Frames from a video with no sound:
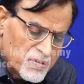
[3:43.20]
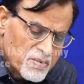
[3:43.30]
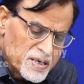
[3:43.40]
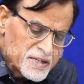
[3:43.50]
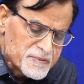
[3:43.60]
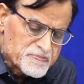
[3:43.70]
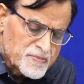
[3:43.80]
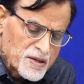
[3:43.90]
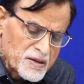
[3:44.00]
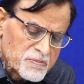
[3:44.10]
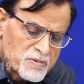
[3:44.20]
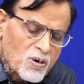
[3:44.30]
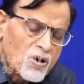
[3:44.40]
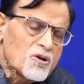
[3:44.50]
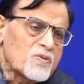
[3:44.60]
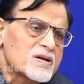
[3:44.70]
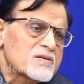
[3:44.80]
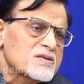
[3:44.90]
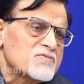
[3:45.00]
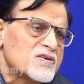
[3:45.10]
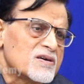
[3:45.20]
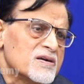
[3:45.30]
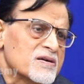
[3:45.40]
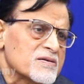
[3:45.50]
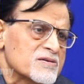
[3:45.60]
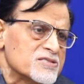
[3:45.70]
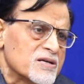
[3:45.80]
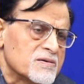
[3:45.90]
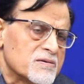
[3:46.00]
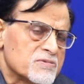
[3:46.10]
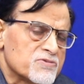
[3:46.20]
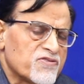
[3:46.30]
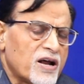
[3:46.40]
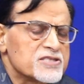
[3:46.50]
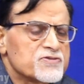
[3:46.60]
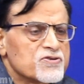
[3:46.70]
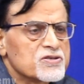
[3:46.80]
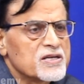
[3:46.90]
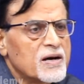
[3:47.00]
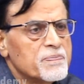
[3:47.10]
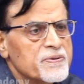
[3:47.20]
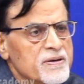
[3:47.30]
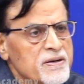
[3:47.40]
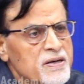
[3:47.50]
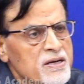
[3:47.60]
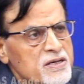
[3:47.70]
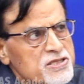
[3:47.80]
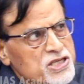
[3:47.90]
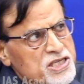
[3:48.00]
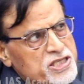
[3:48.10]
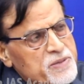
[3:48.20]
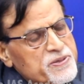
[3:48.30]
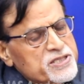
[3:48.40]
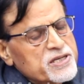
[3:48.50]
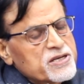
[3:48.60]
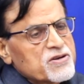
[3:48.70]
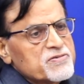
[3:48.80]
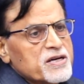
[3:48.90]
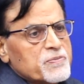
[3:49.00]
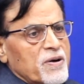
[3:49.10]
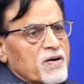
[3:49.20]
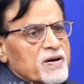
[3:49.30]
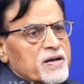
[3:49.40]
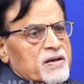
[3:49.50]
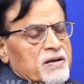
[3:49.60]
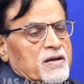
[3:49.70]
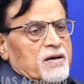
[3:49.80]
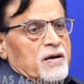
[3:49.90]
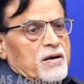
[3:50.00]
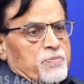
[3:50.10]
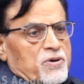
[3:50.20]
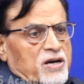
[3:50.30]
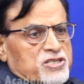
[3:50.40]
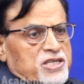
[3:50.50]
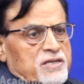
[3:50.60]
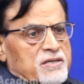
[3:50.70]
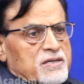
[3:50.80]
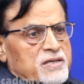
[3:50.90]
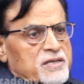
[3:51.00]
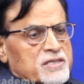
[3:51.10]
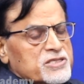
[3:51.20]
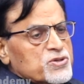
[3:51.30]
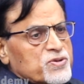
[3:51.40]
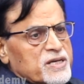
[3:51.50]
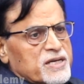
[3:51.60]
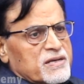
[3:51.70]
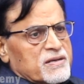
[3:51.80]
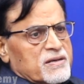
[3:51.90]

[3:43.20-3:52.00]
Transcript: Why all over the world, France for example, 60% of their power production is nuclear.